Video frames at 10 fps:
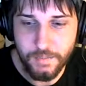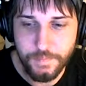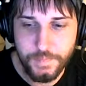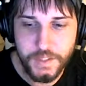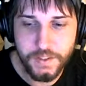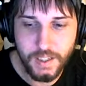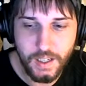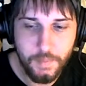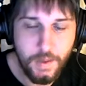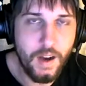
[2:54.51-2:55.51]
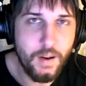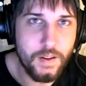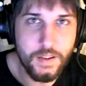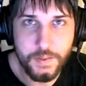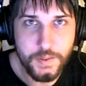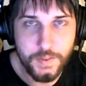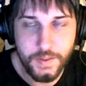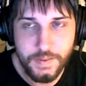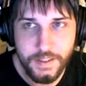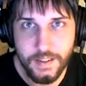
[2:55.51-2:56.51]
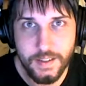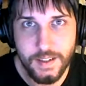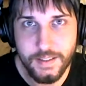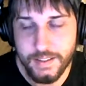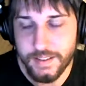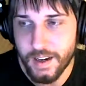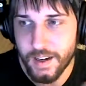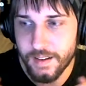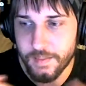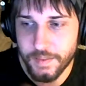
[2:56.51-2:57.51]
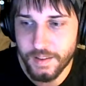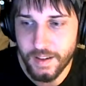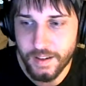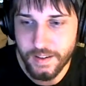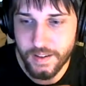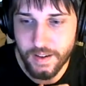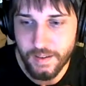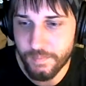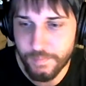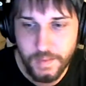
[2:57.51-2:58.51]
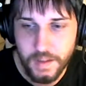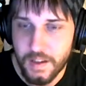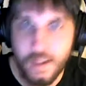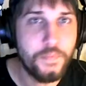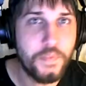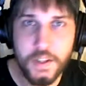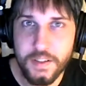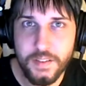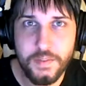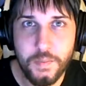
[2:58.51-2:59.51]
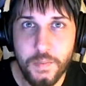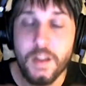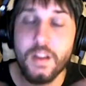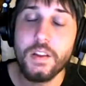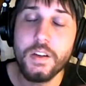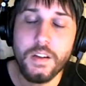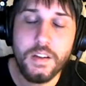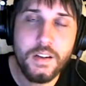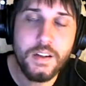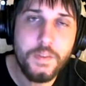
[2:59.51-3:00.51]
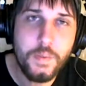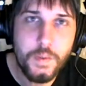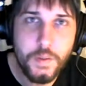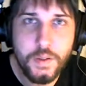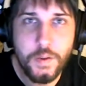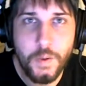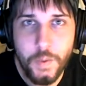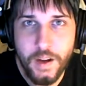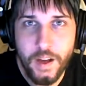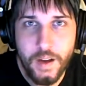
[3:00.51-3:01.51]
singing powers, which we've seen a dozen times. And they just have some. There is one really cool one. I'm